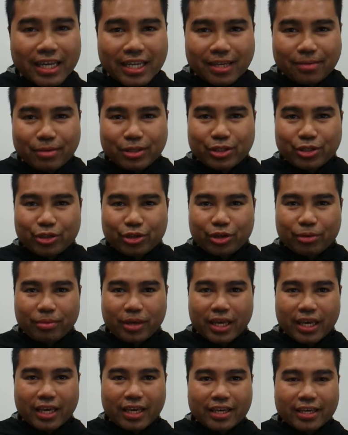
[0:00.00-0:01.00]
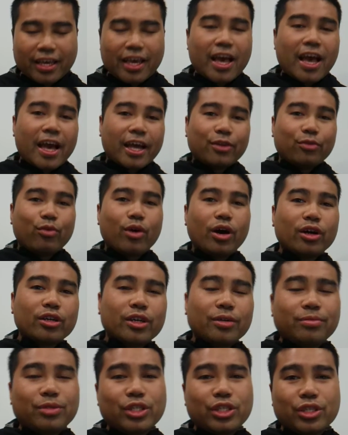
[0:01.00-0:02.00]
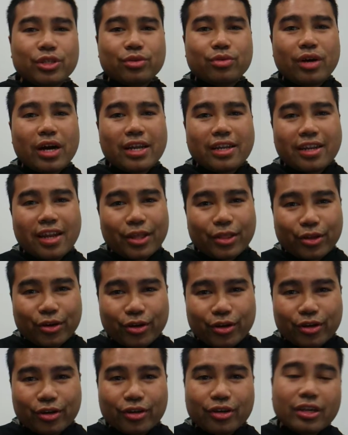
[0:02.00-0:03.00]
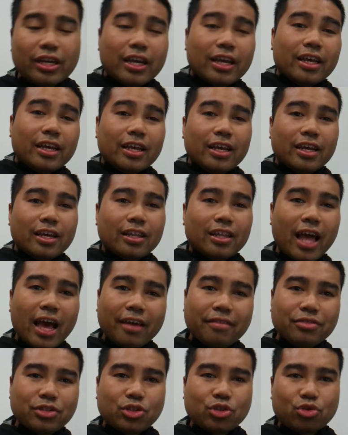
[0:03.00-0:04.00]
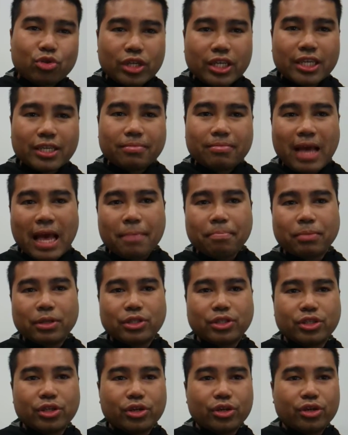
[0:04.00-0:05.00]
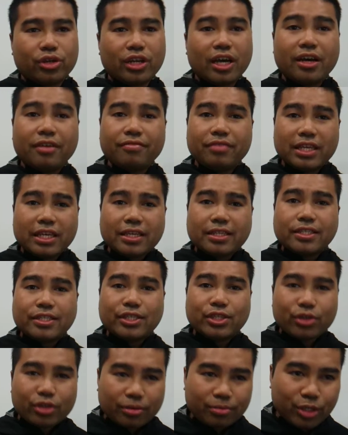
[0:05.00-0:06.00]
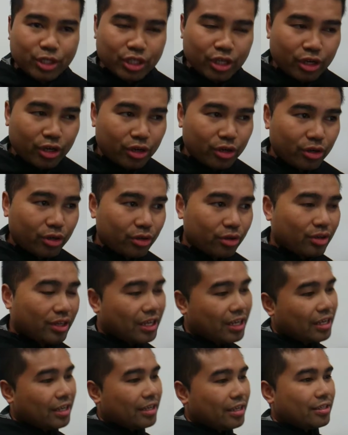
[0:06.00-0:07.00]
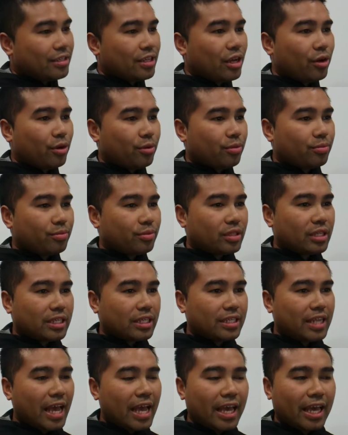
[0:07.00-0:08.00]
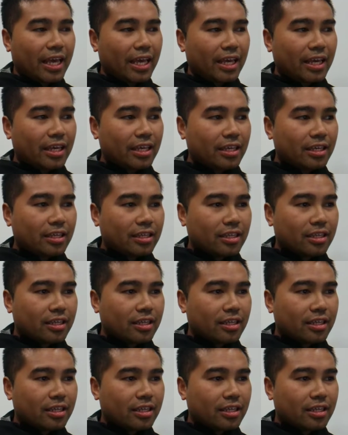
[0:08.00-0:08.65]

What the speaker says: name is Sukhum and welcome to another live stream episode of the Sukhum Show. So today,